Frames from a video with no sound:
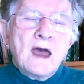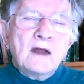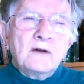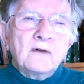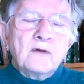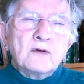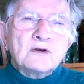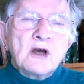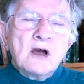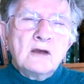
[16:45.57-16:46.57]
And there were
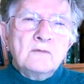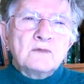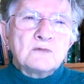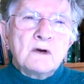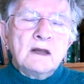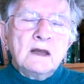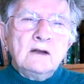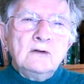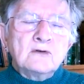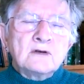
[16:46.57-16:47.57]
times when
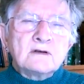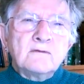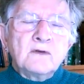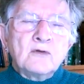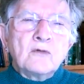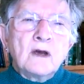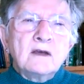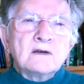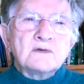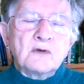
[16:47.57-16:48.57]
it looked as if the
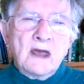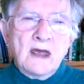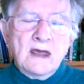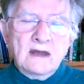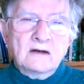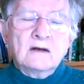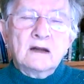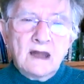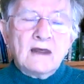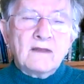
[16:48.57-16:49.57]
Quakers were ahead,
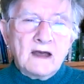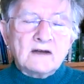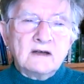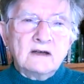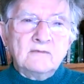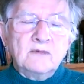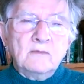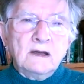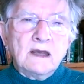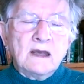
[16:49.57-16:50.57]
like that early
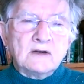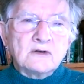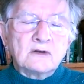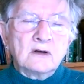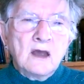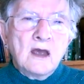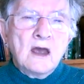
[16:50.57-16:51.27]
publication.